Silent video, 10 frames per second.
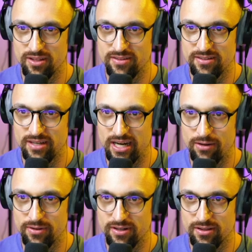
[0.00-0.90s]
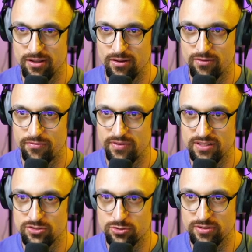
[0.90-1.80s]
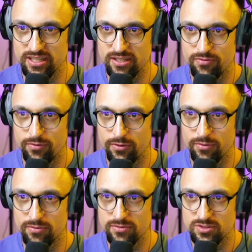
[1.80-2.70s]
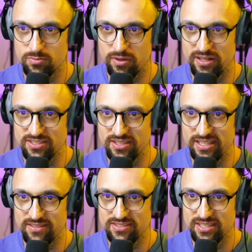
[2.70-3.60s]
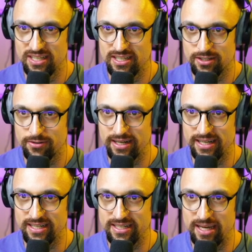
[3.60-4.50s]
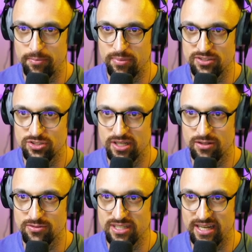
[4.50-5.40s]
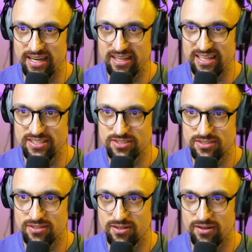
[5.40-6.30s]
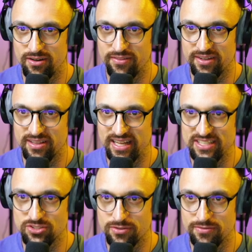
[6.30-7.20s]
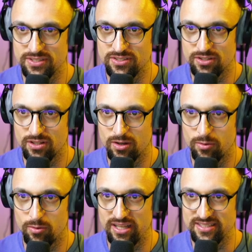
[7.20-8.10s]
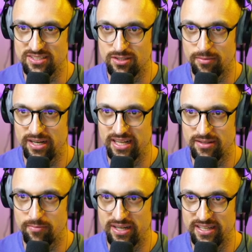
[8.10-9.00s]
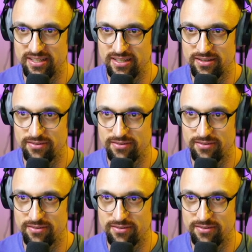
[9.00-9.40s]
golden hourglow filtering through sparse leaves, creating dappled shadows and highlights on the glass surface. The color palette is dominated by